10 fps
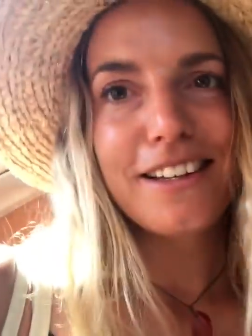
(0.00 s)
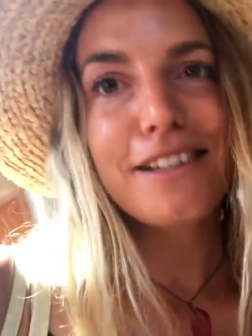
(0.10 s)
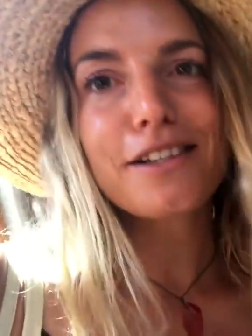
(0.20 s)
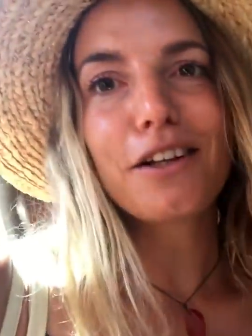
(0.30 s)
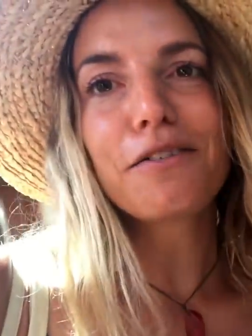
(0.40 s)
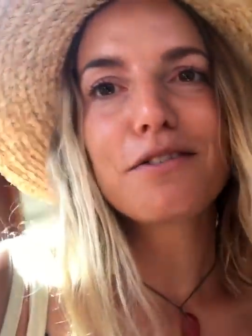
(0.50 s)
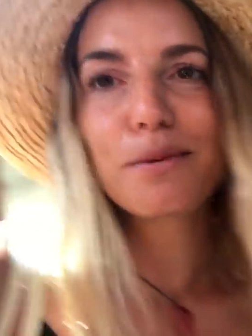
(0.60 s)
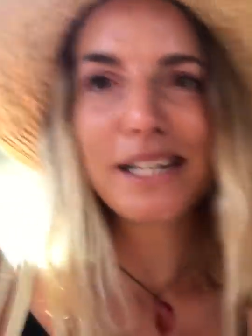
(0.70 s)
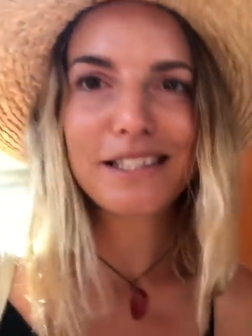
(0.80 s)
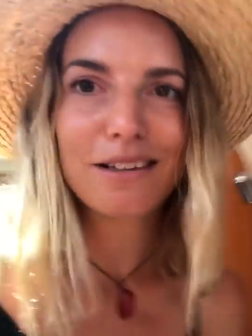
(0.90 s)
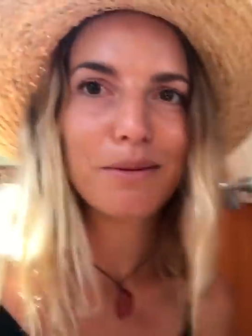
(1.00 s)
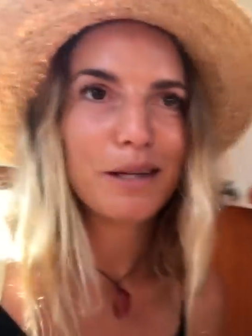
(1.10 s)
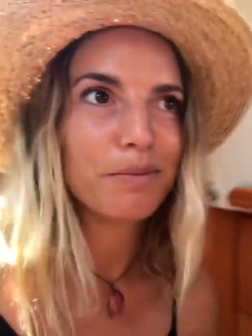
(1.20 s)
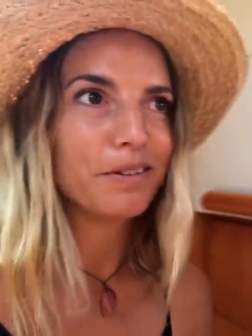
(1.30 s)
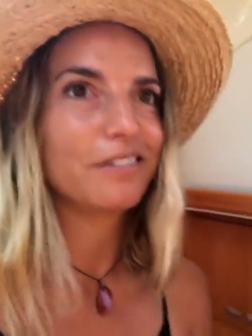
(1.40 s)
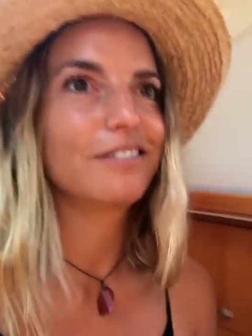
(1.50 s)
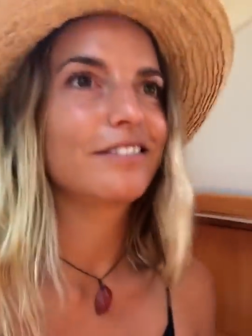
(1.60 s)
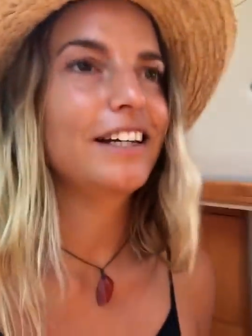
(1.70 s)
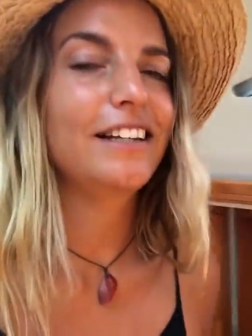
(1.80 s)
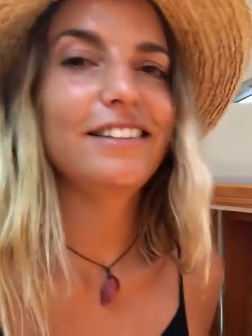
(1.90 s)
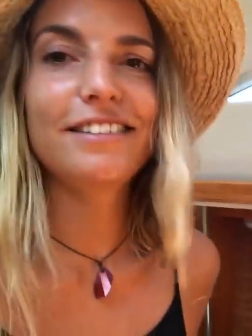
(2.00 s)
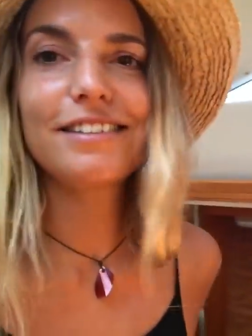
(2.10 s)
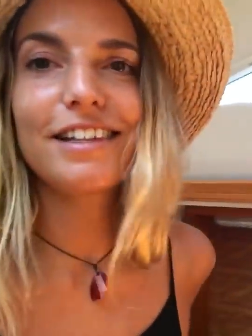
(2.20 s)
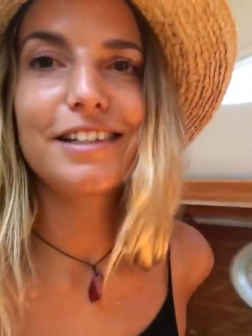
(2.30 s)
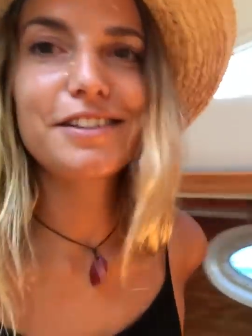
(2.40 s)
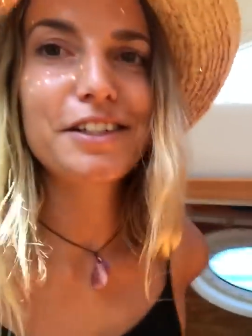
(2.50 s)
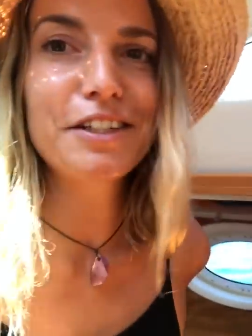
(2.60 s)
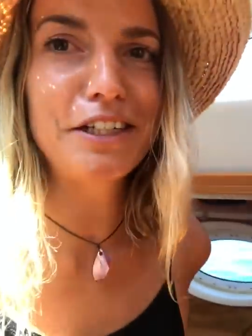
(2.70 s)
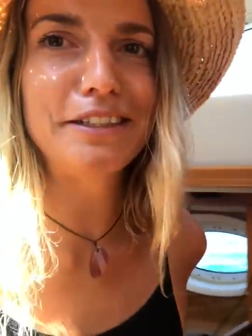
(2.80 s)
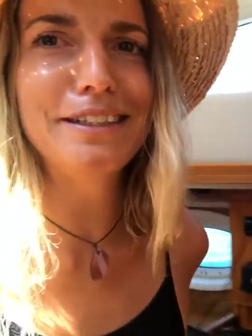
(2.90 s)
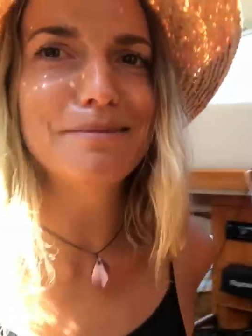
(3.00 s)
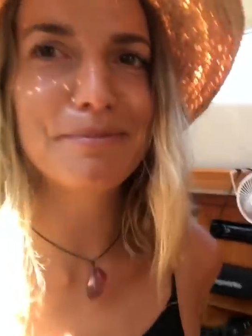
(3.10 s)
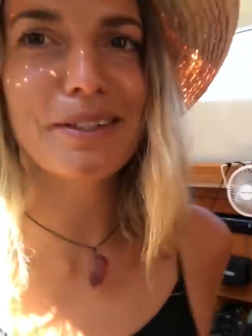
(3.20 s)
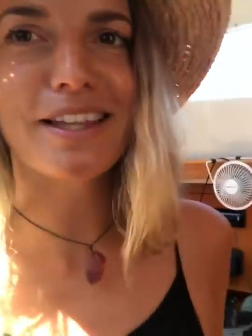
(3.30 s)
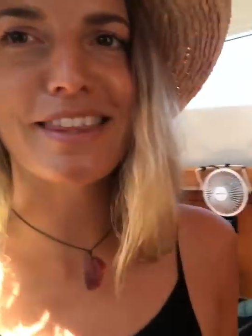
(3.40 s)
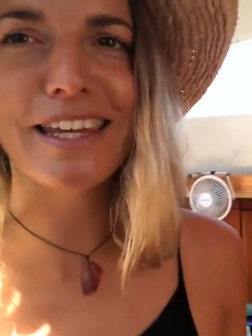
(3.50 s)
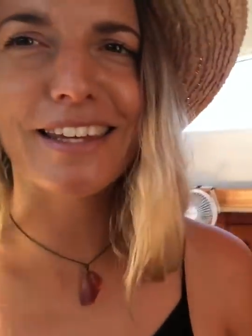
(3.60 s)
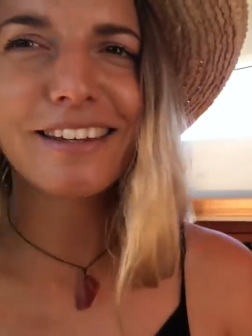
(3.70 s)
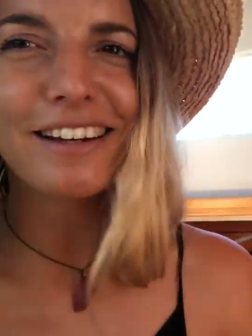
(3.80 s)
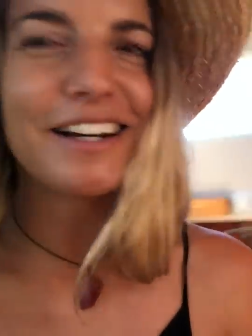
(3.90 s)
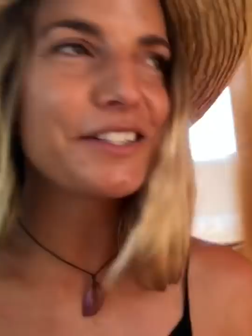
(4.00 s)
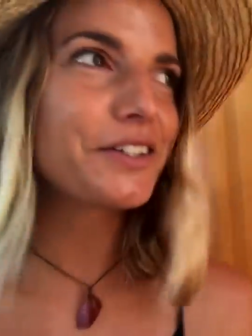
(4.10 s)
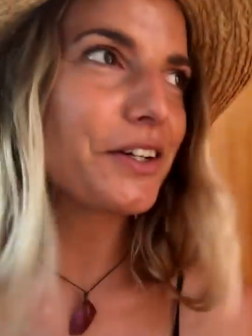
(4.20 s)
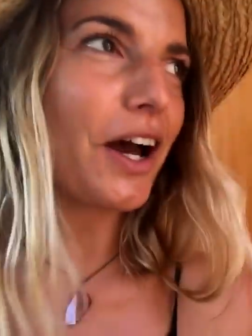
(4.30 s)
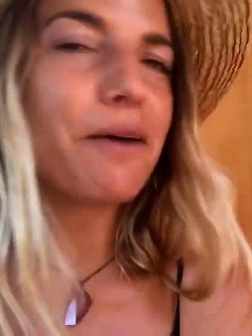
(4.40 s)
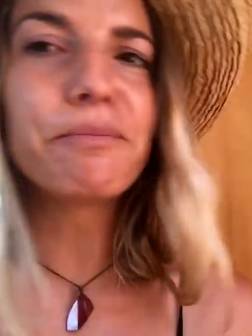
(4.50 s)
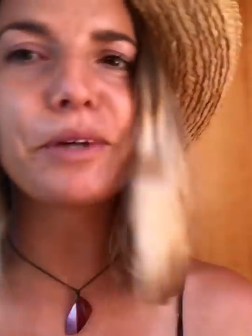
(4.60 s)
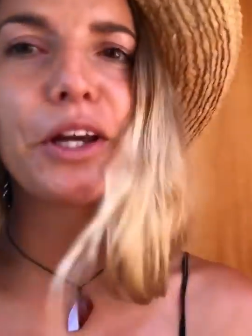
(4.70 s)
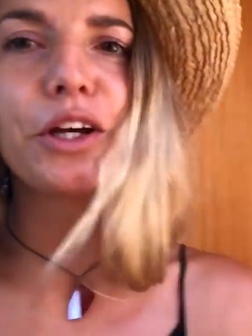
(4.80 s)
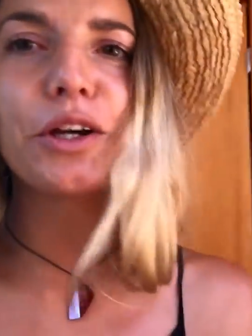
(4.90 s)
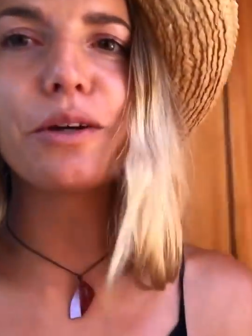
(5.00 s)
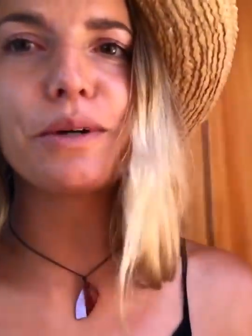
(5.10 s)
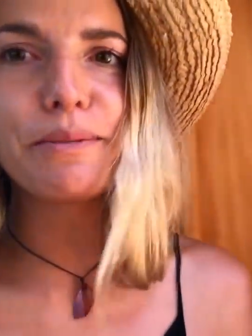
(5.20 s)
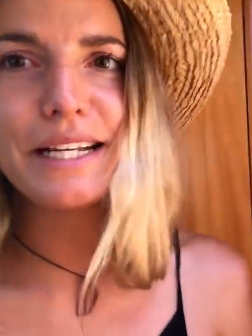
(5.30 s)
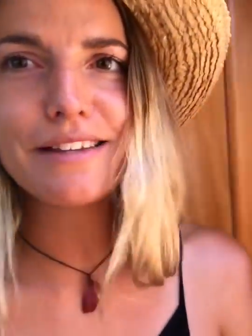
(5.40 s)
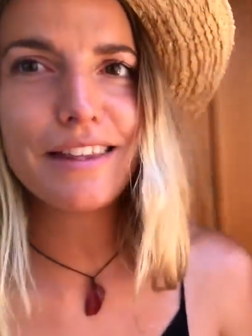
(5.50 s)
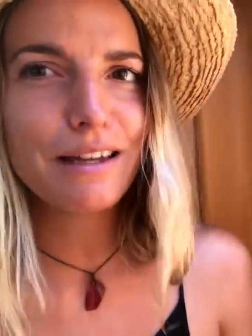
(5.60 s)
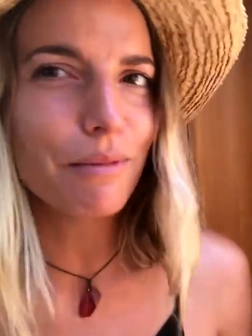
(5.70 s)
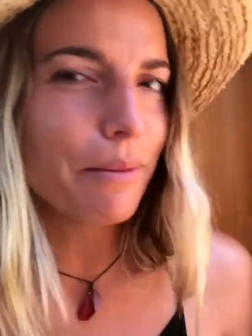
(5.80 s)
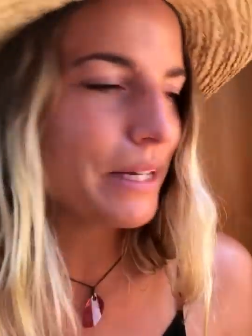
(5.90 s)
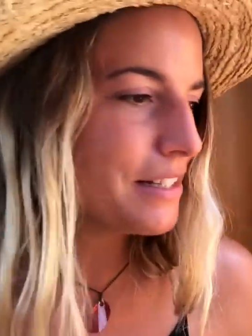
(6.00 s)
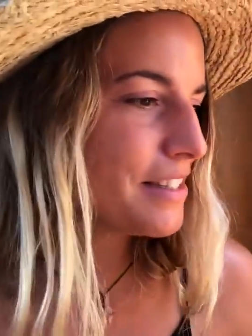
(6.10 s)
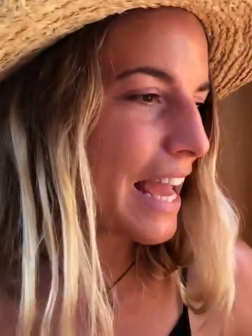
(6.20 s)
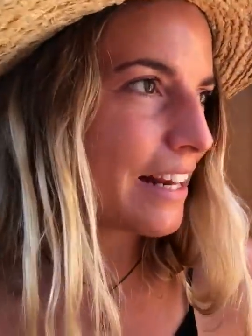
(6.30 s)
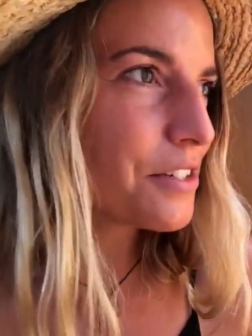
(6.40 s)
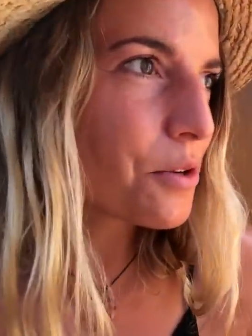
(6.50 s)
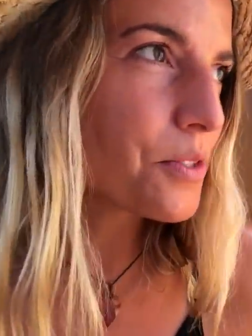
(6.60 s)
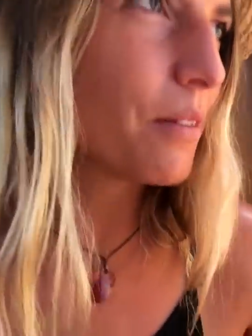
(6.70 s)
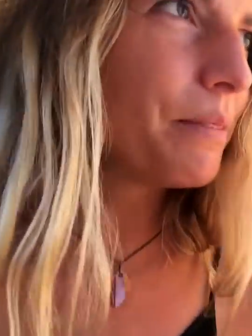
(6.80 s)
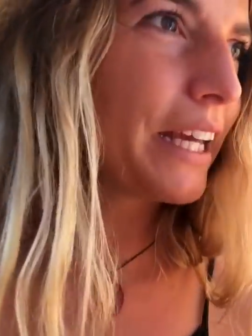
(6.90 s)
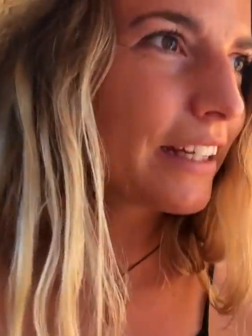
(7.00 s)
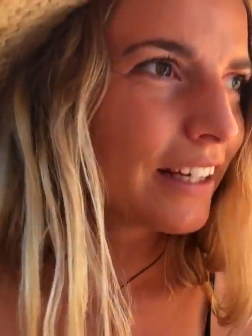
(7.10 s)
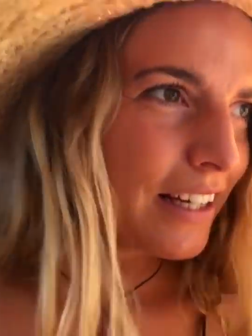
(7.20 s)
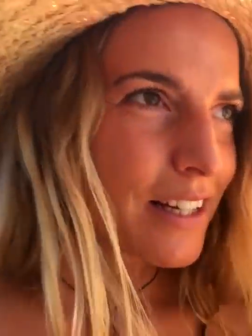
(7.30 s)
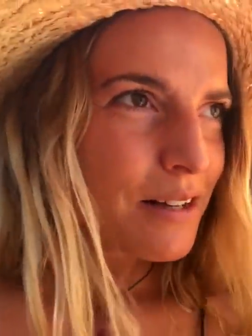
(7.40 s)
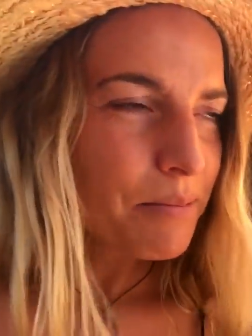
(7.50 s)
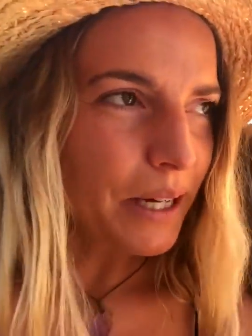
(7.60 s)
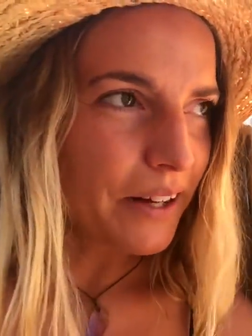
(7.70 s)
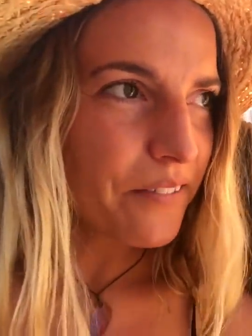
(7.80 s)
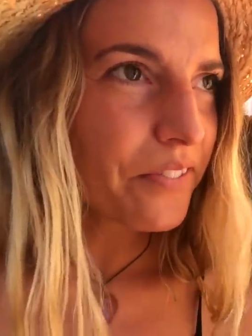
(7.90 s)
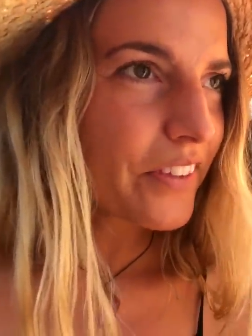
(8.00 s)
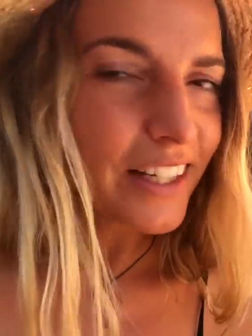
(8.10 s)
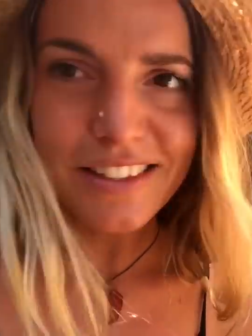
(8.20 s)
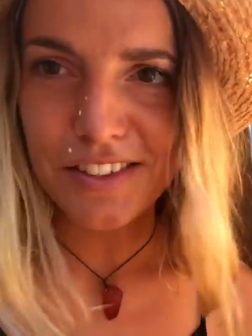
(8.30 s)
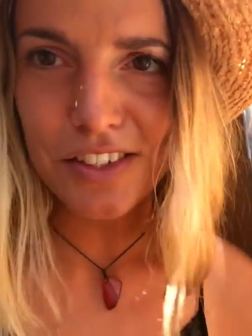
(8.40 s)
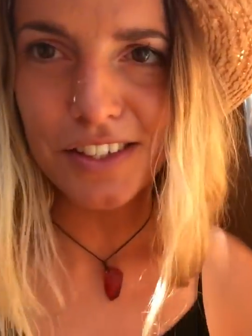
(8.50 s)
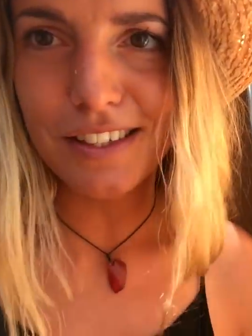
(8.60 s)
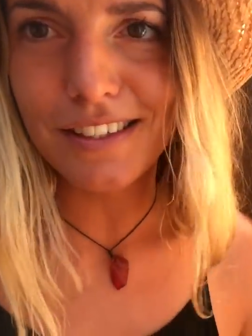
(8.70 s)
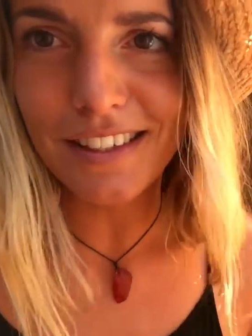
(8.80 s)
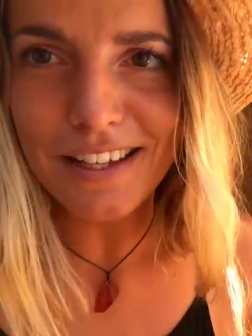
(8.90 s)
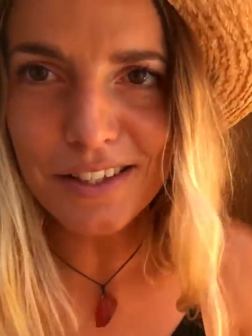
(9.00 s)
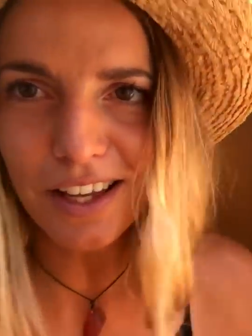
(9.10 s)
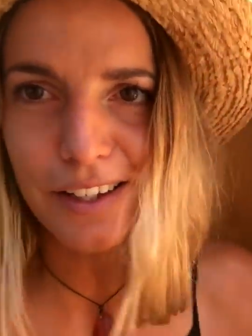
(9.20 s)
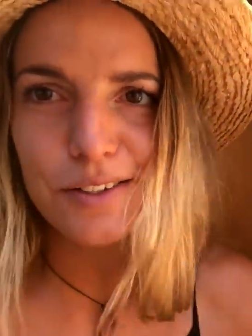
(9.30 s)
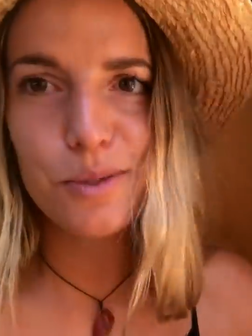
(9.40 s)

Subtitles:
There's a lot of sweaty people in Eastern Europe. I think I'm gonna Google what it means. I think it might mean saint or something, but it's just, there's like